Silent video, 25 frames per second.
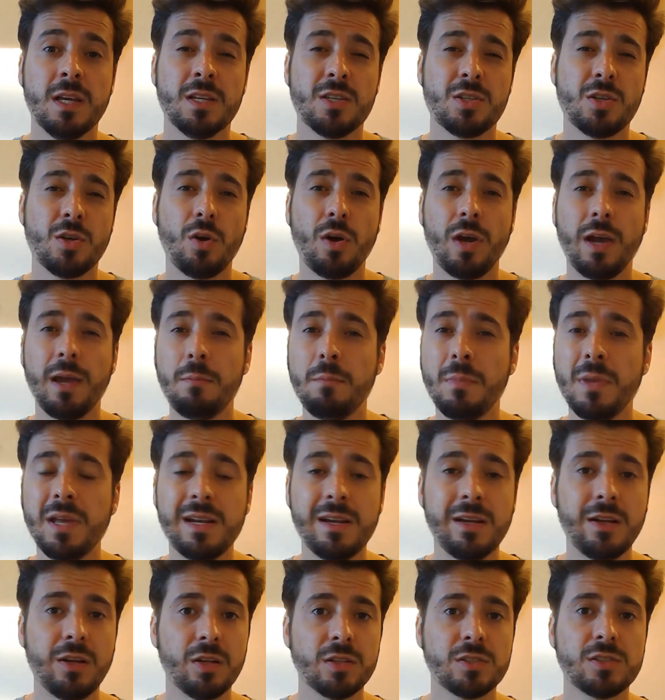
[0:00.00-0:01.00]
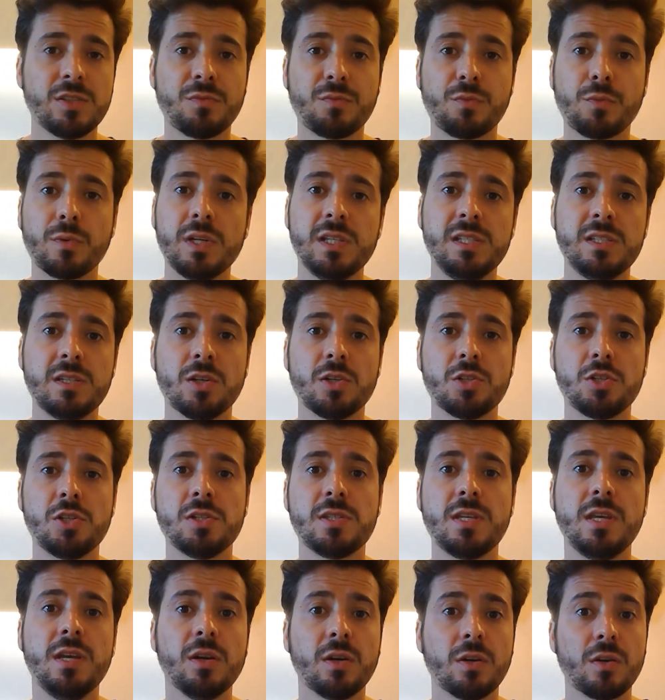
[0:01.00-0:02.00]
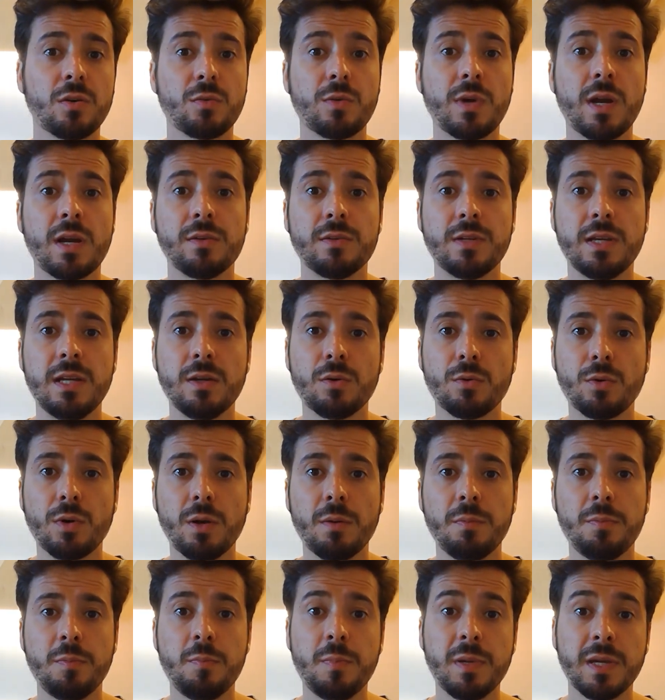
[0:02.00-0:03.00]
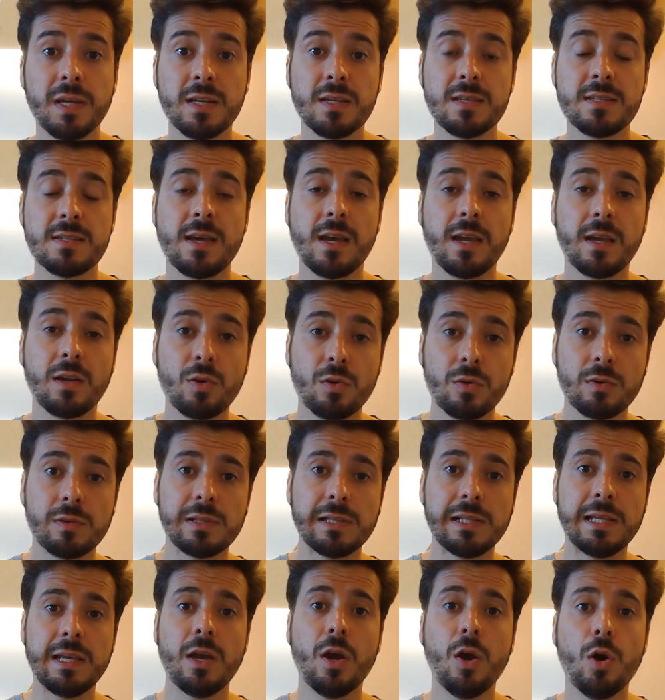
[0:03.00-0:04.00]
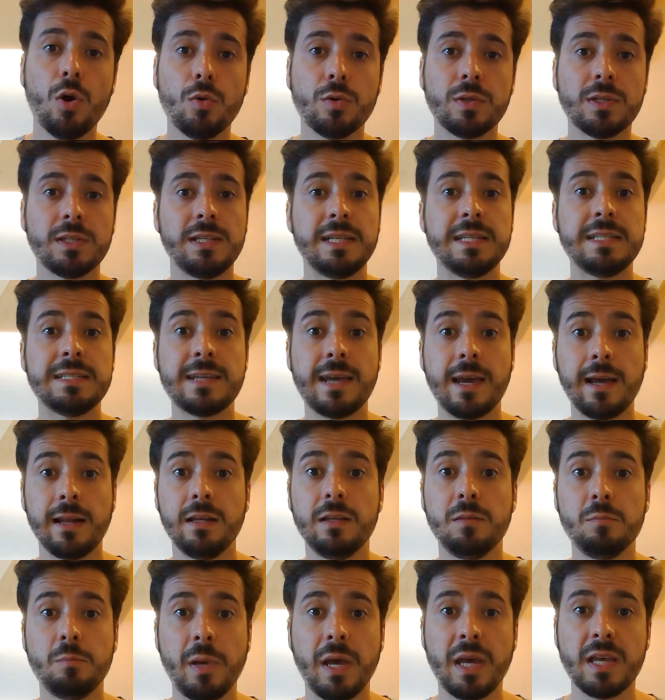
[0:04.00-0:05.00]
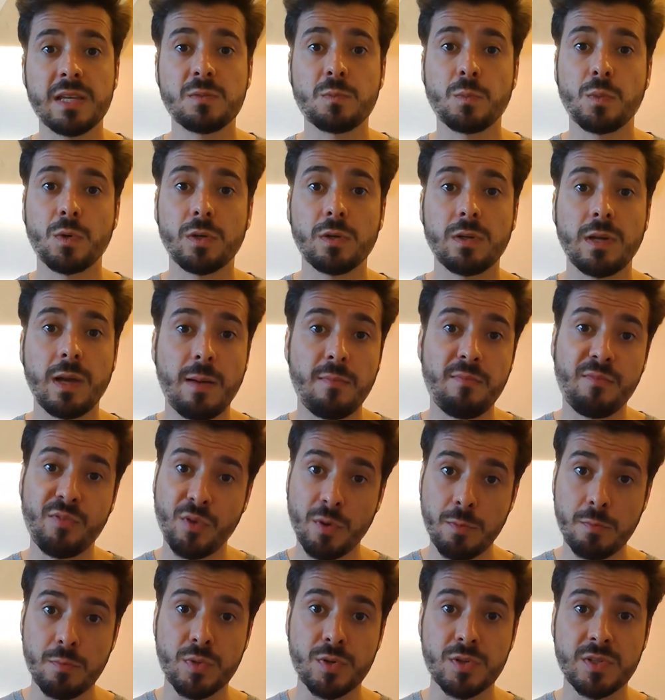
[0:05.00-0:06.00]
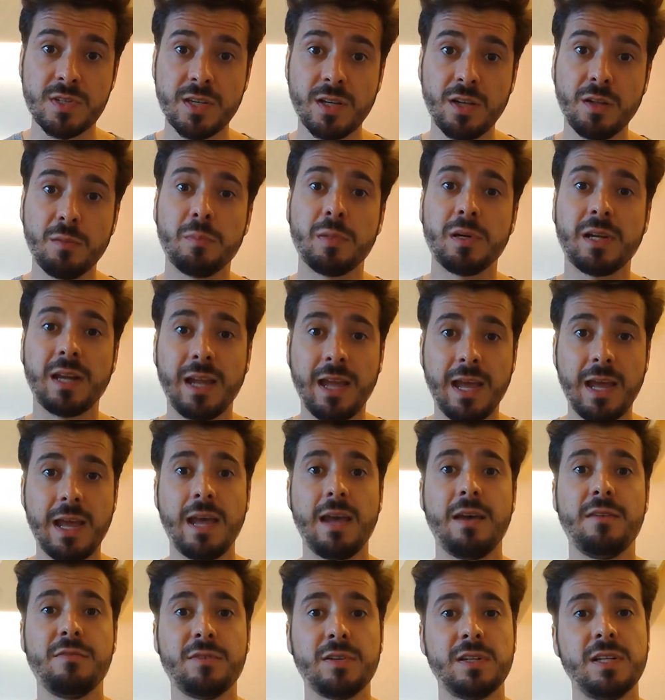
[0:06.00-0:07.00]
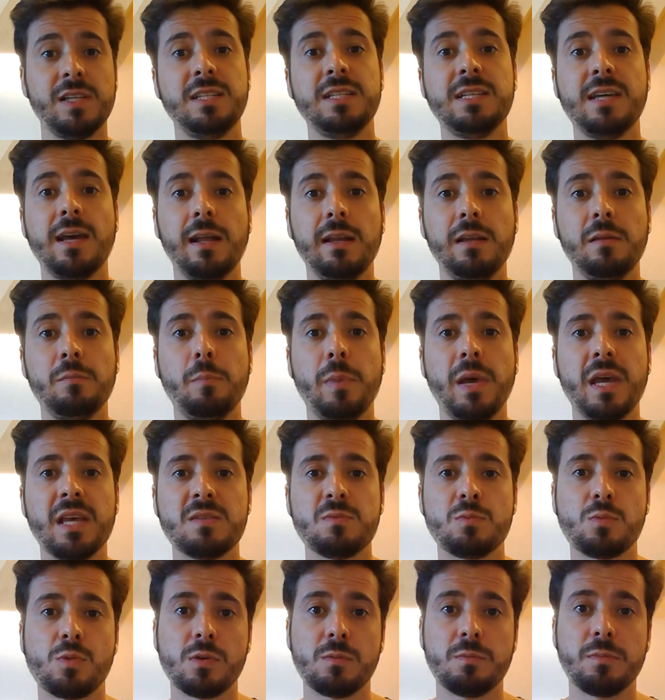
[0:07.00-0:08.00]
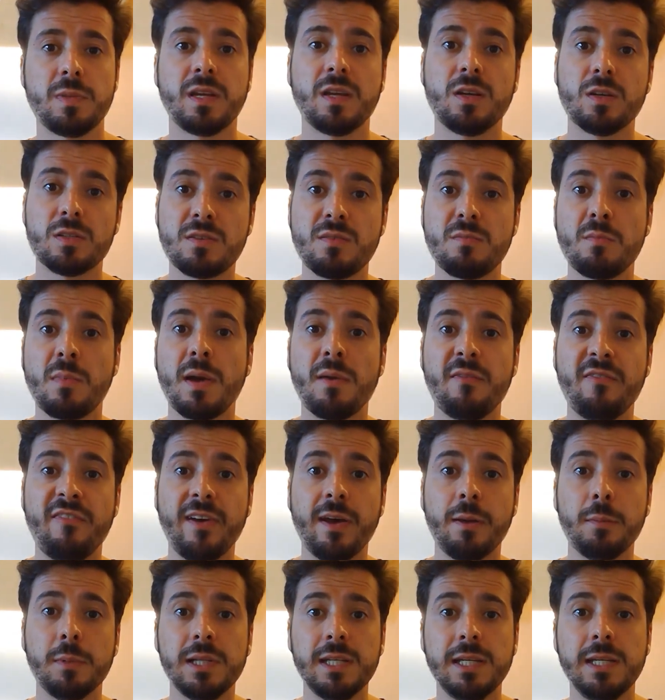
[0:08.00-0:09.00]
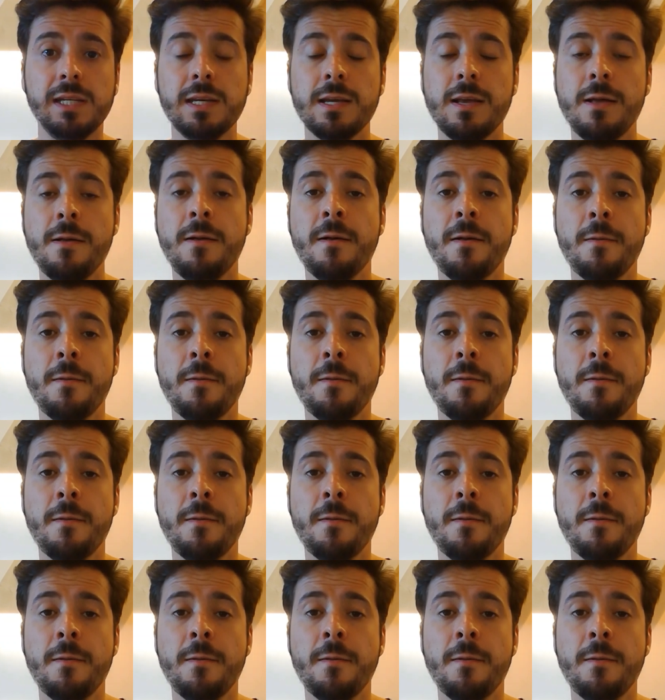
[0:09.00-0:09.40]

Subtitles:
So I made lots of researches here around Europe, because I currently hold an Italian passport. I'm from Brazil, but I have an Italian passport because of my family.